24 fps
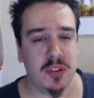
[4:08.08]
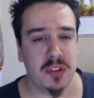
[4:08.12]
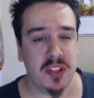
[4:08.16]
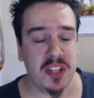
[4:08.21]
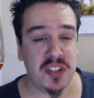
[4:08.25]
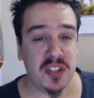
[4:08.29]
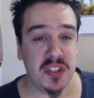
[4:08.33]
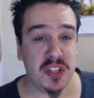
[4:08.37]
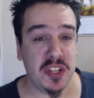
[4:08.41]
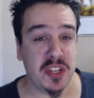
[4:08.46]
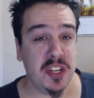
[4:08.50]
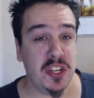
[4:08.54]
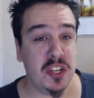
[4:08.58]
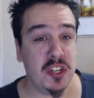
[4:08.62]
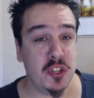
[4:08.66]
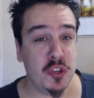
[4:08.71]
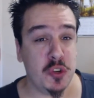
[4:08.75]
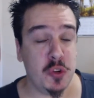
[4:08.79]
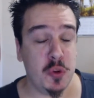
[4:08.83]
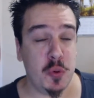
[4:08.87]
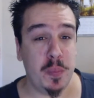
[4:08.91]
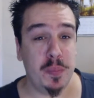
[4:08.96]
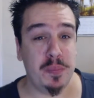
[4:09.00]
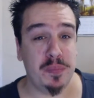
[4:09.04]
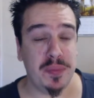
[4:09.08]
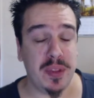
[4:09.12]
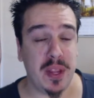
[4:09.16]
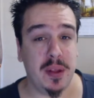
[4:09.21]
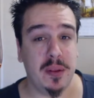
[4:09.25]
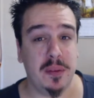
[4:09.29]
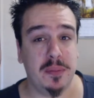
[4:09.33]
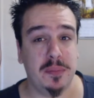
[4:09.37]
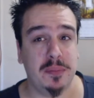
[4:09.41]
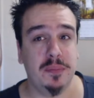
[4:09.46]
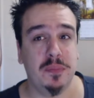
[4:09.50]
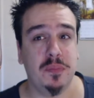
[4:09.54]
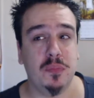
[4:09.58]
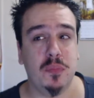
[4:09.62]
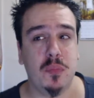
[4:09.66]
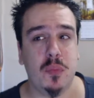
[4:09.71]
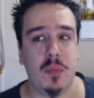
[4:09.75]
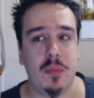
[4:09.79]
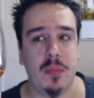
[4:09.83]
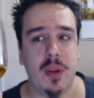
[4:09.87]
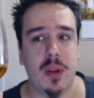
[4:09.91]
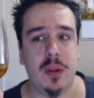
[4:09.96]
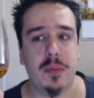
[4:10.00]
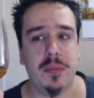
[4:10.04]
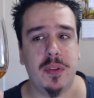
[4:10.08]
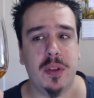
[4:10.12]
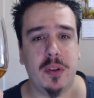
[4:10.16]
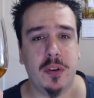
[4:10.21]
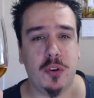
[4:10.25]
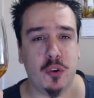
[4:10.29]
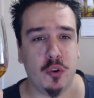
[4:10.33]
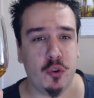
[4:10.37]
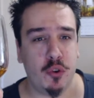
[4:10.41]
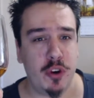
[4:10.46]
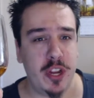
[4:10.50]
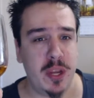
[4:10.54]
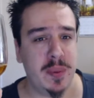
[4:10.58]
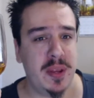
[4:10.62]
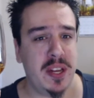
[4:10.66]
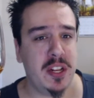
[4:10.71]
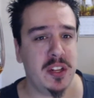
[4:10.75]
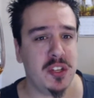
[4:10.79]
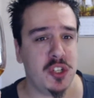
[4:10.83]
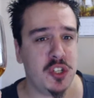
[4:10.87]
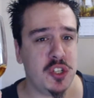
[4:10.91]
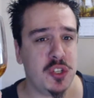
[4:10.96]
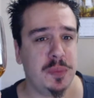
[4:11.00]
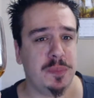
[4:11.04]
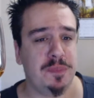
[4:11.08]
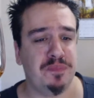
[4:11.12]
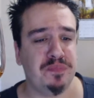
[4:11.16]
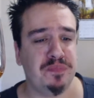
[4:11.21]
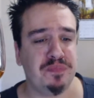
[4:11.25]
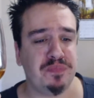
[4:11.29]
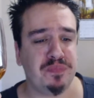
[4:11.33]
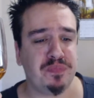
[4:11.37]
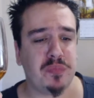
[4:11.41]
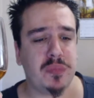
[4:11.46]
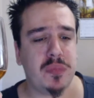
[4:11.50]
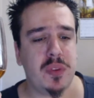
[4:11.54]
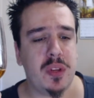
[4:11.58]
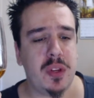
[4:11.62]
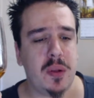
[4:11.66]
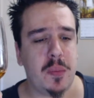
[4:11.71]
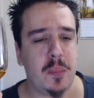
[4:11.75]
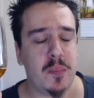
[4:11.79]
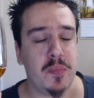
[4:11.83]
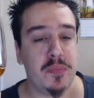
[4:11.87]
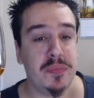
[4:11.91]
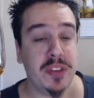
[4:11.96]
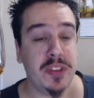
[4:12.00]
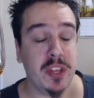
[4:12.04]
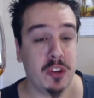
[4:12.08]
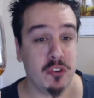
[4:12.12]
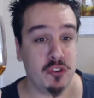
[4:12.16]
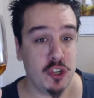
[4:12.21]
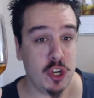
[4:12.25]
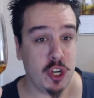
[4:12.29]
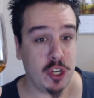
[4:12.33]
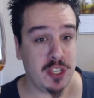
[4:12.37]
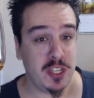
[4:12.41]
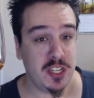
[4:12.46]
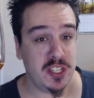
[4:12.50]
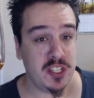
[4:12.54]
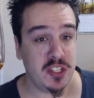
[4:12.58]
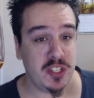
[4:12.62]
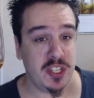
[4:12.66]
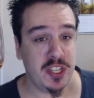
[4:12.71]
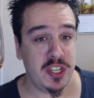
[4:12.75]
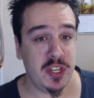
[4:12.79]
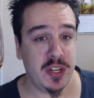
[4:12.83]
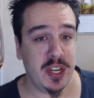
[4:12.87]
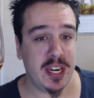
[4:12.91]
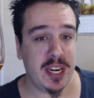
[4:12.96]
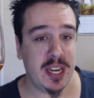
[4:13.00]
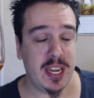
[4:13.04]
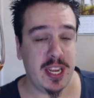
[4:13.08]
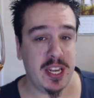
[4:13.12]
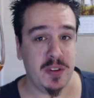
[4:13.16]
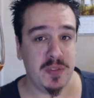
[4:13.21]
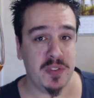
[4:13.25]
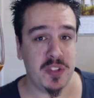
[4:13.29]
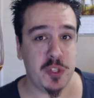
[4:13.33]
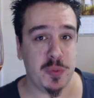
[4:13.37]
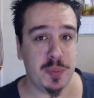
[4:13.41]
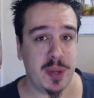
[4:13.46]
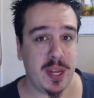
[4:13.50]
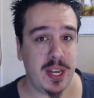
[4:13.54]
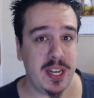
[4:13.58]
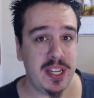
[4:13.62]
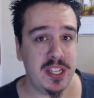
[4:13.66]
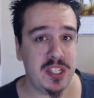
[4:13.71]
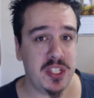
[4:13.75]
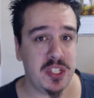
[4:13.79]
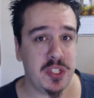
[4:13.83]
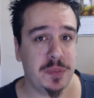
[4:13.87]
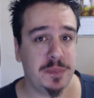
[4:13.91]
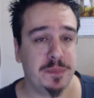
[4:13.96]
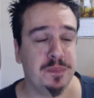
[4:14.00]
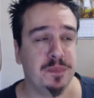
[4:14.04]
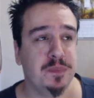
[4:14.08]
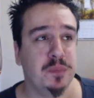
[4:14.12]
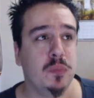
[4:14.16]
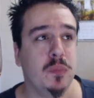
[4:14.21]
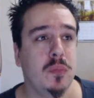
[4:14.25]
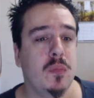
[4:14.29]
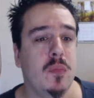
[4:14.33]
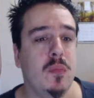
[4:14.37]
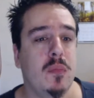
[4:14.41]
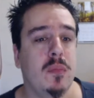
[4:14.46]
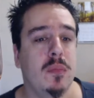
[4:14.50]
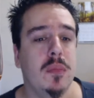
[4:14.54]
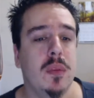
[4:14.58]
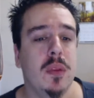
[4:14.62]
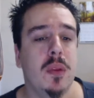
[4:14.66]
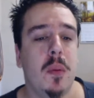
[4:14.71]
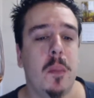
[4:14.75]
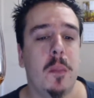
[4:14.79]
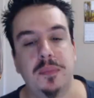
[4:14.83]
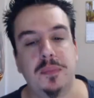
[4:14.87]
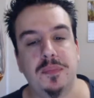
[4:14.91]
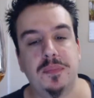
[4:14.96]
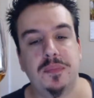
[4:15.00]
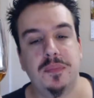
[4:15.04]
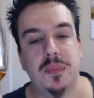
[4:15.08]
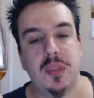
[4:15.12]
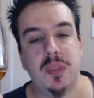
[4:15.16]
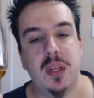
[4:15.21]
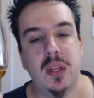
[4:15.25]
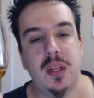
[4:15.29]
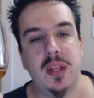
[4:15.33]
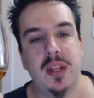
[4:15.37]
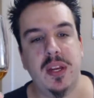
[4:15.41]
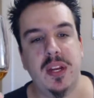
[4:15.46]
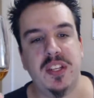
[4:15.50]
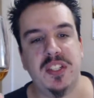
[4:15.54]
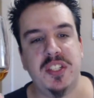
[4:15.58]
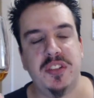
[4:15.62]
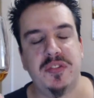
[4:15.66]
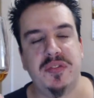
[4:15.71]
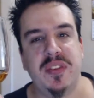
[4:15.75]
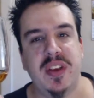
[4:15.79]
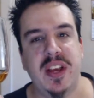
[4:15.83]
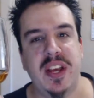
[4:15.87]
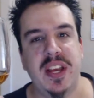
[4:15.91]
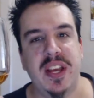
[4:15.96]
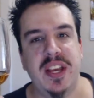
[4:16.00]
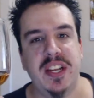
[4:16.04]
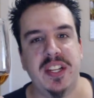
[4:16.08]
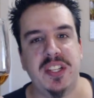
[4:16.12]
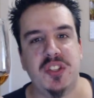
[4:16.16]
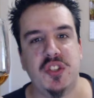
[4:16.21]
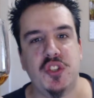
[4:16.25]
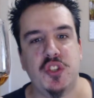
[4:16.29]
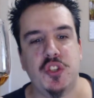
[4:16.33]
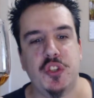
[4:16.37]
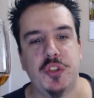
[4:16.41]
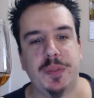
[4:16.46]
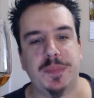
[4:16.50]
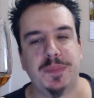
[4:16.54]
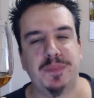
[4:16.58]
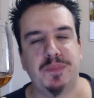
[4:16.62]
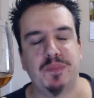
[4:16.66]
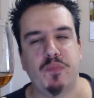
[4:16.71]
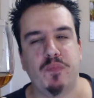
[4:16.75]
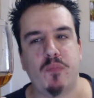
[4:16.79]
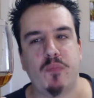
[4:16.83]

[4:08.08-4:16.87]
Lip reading: So there's an initial creaminess, chocolates, then you get a hit of spice. Then as it fades,